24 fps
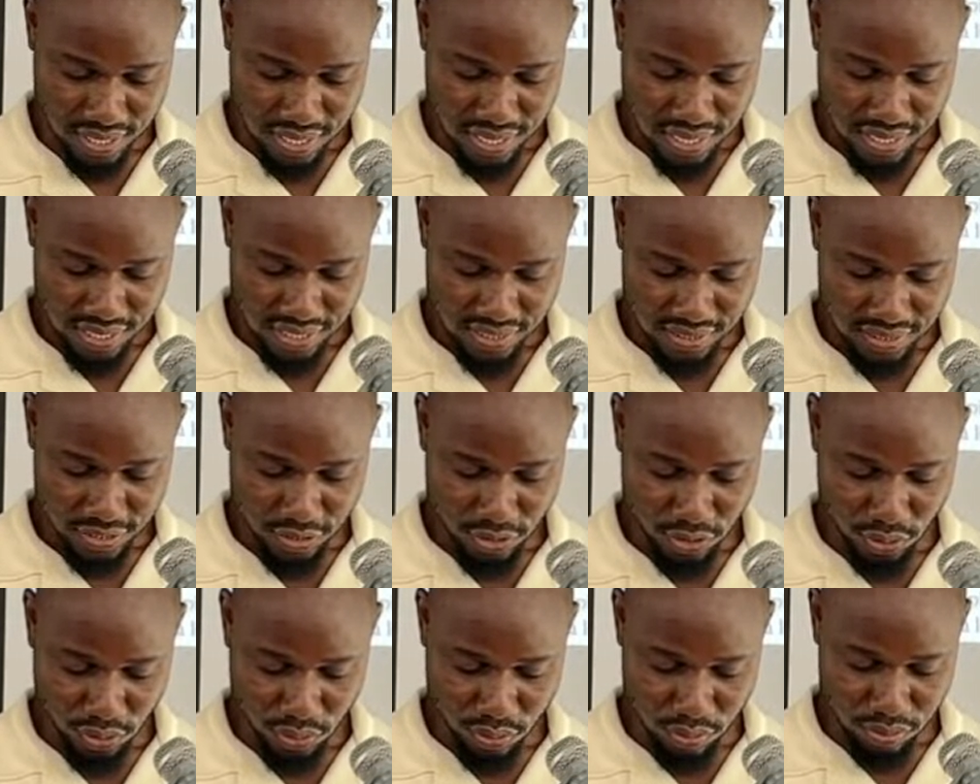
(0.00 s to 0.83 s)
It is
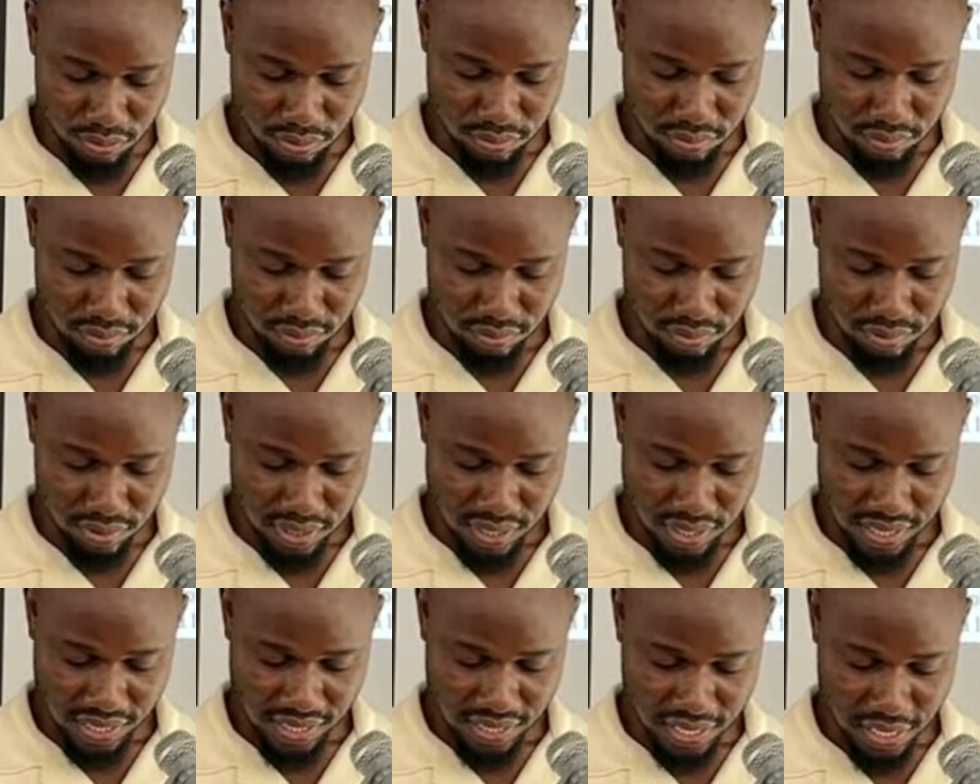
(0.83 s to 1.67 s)
sown
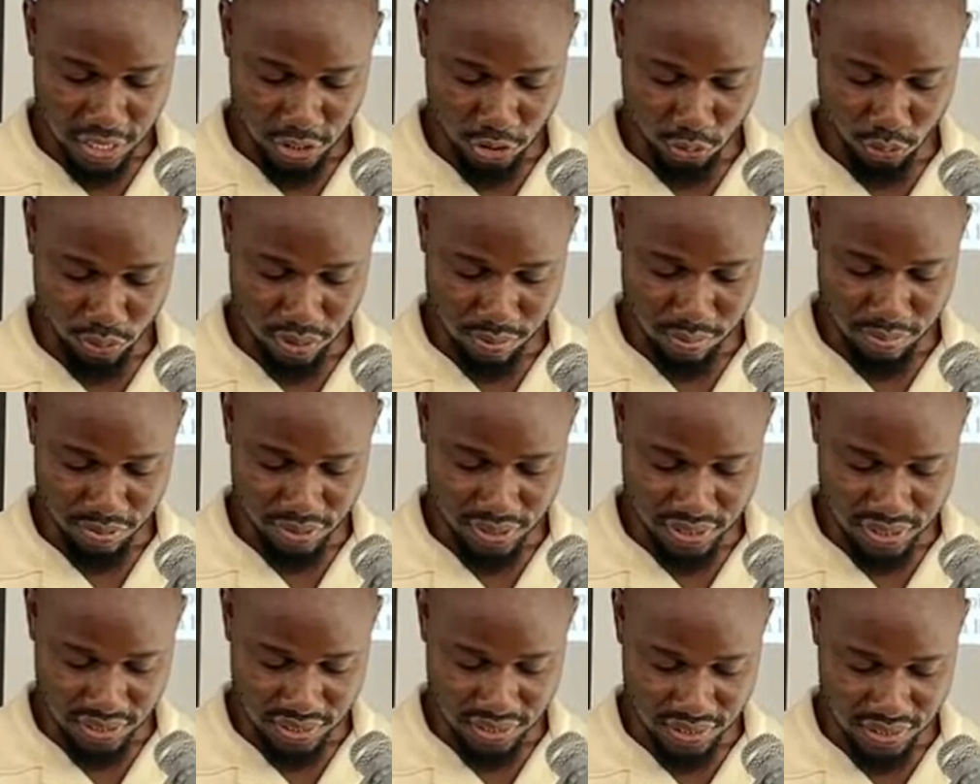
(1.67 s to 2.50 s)
a natural
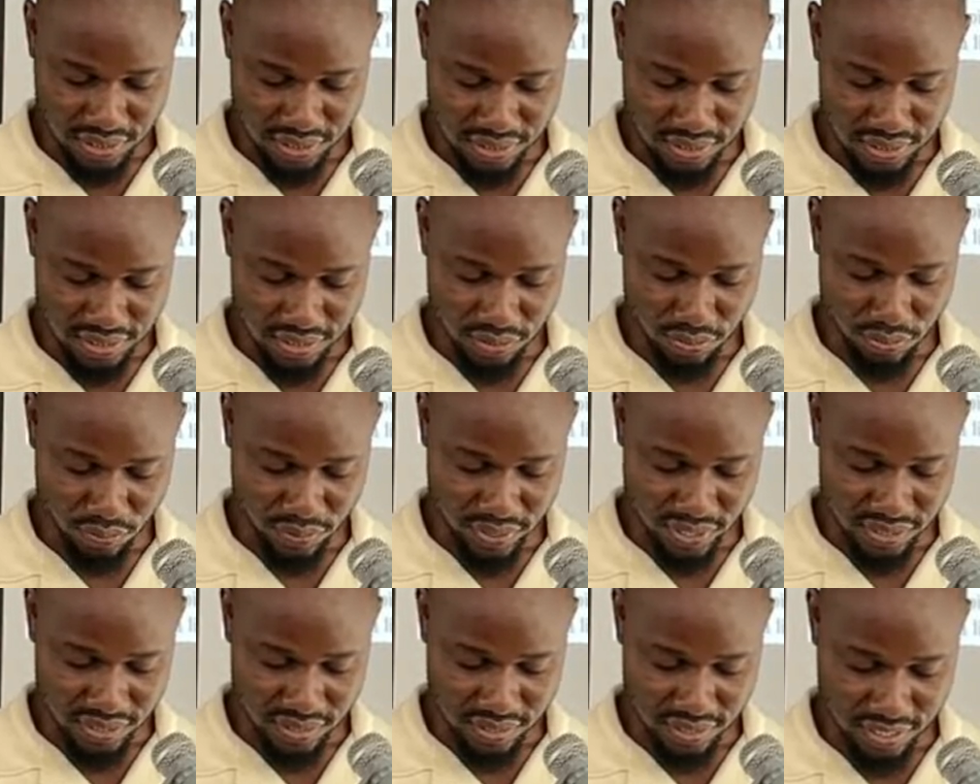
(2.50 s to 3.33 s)
body, it is
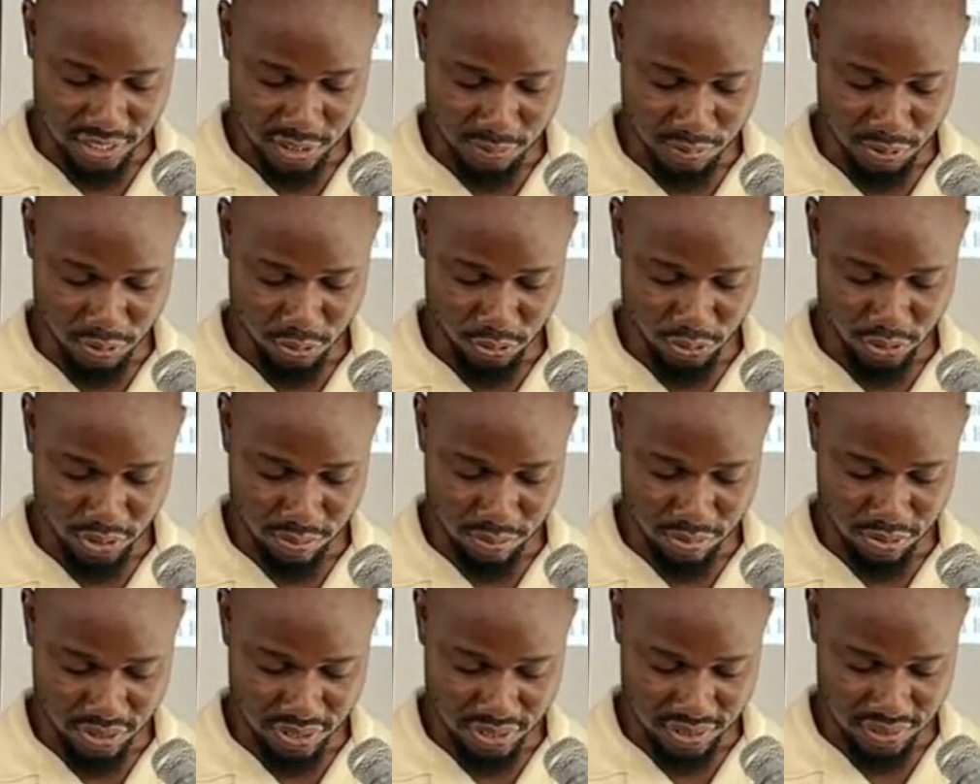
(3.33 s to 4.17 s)
raised a spiritual
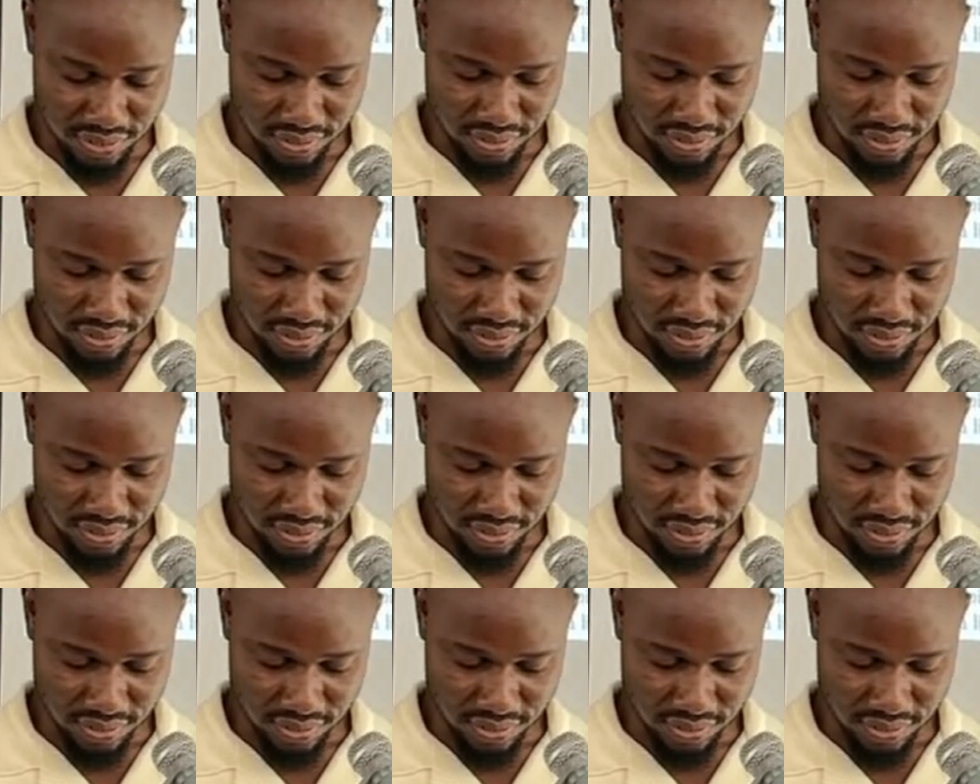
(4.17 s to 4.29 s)
body.